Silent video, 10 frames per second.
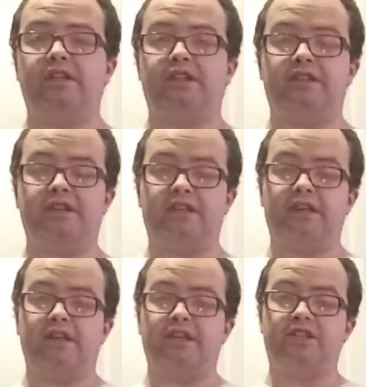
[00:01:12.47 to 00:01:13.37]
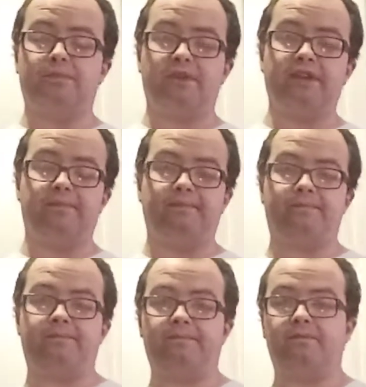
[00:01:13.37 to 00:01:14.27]
I did get a regi plate.
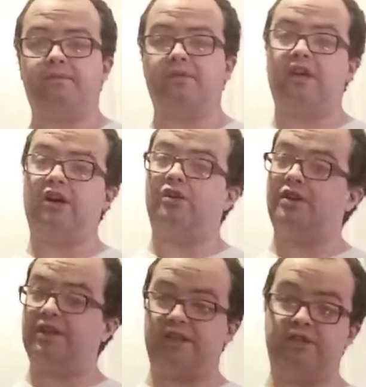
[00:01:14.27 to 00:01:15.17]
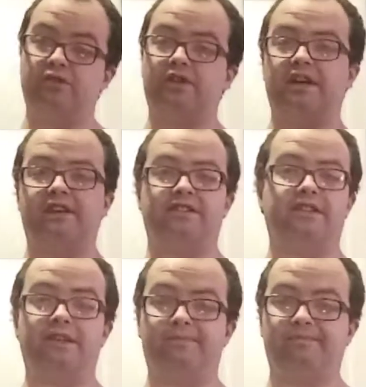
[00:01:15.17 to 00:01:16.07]
I already knew the guy's
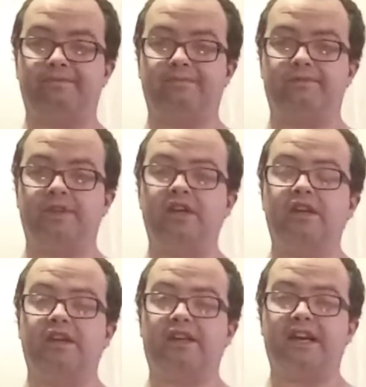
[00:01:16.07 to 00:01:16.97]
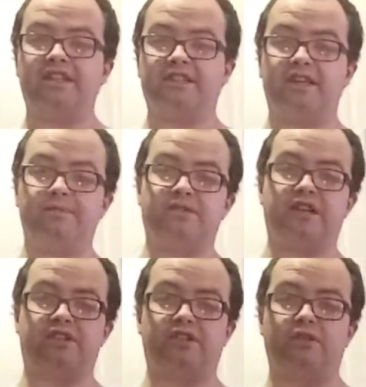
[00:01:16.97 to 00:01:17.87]
name. The guy's name's
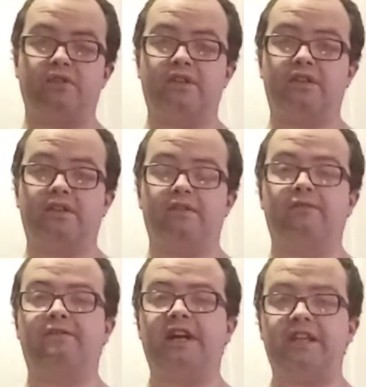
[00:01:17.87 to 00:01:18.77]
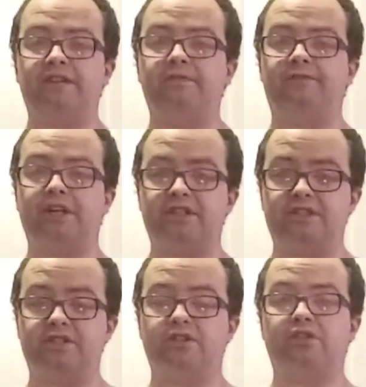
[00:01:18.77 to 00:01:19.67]
actually on the Vannin
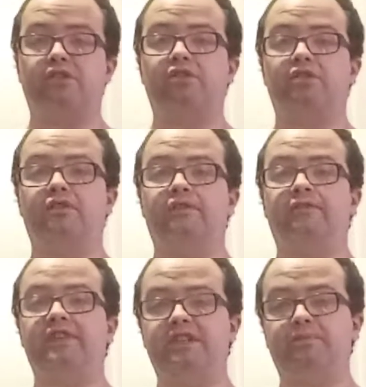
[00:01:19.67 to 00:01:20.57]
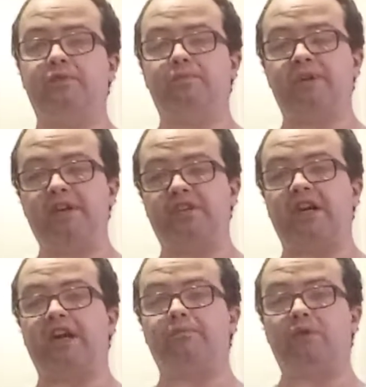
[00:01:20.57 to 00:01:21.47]
Vids Facebook page
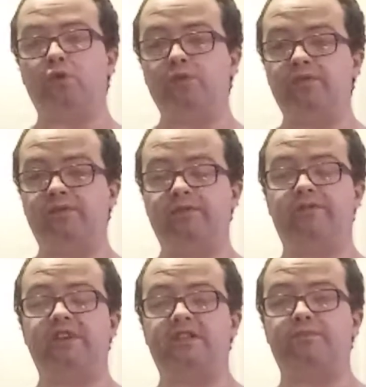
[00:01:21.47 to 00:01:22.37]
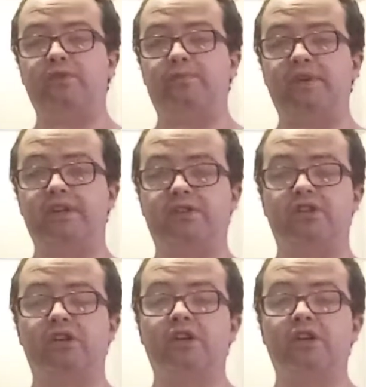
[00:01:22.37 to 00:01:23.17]
and my own Facebook page.